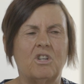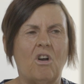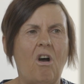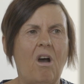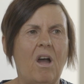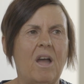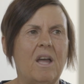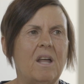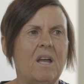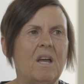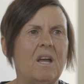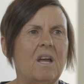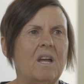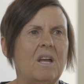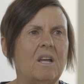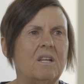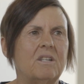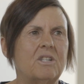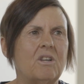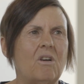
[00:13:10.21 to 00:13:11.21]
diet.
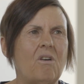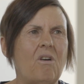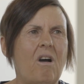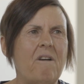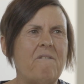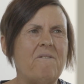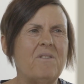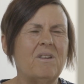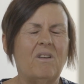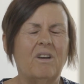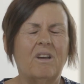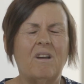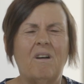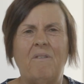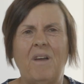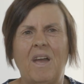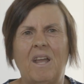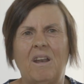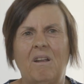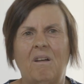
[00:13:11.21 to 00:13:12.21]
So I felt like
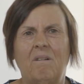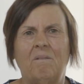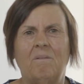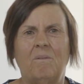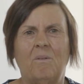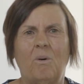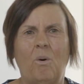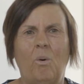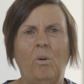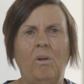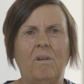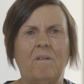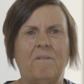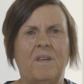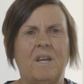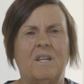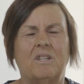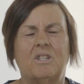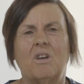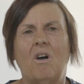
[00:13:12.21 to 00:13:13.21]
I've had all of
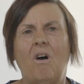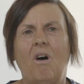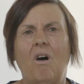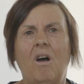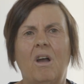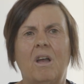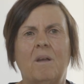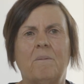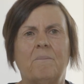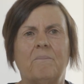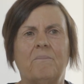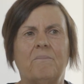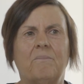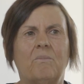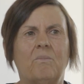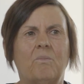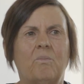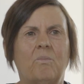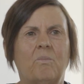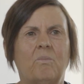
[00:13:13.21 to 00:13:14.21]
that time
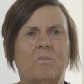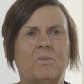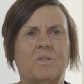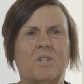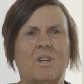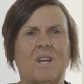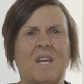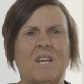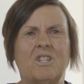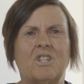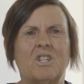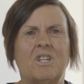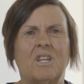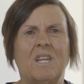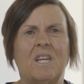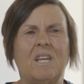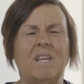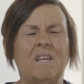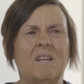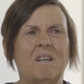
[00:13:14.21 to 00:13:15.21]
to
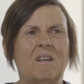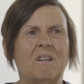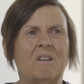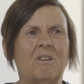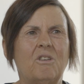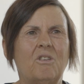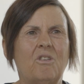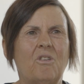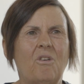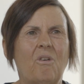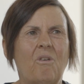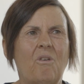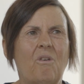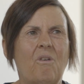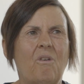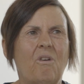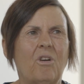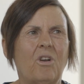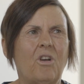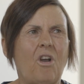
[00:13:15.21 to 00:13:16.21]
actually
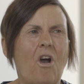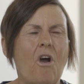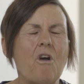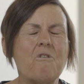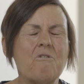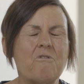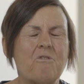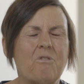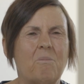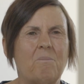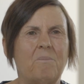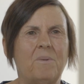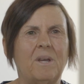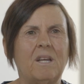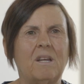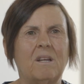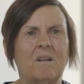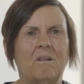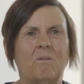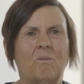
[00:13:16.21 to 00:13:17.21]
go from
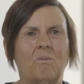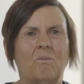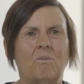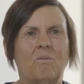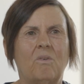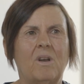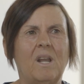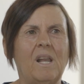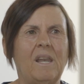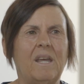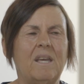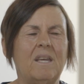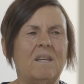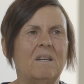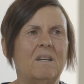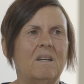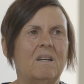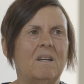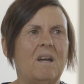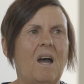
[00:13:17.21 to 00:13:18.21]
being really
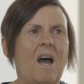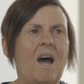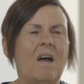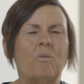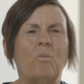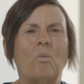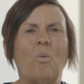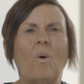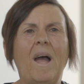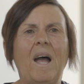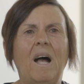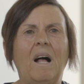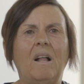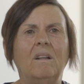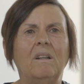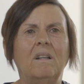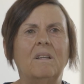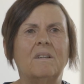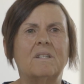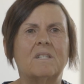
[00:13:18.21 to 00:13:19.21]

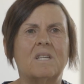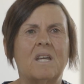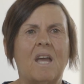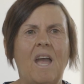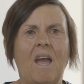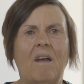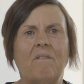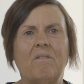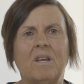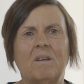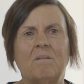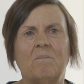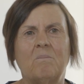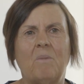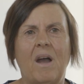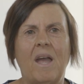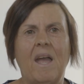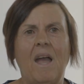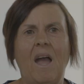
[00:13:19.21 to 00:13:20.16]
unwell to having my